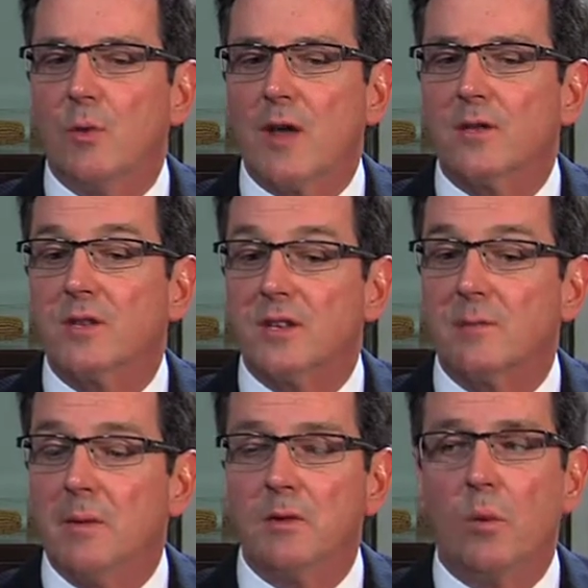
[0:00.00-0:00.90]
rather than
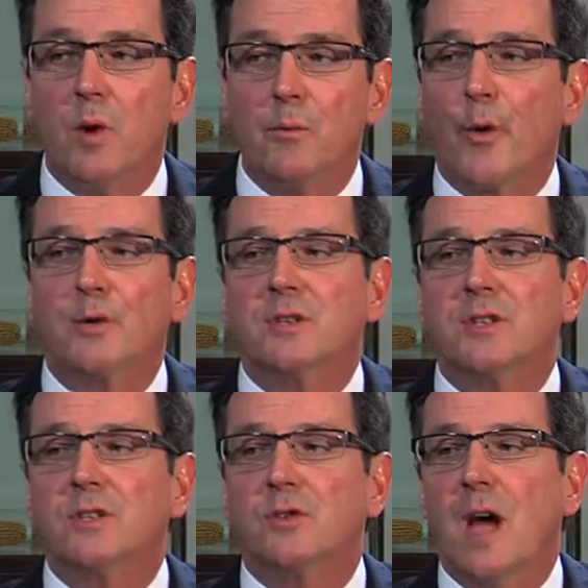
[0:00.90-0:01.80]
just maybe the one person
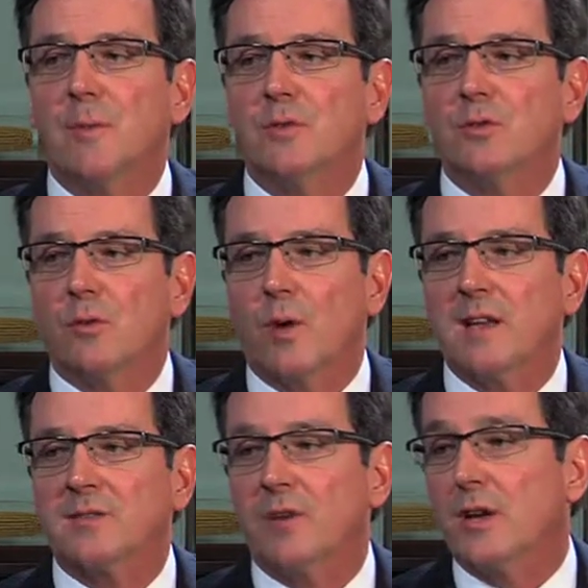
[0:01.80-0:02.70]
that you happen to arrest